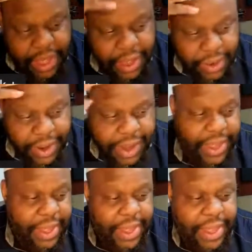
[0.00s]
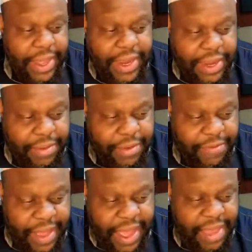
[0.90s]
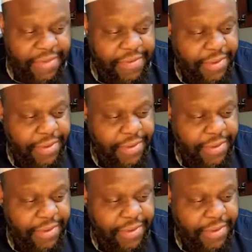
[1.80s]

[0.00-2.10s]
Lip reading: all right. And number 5,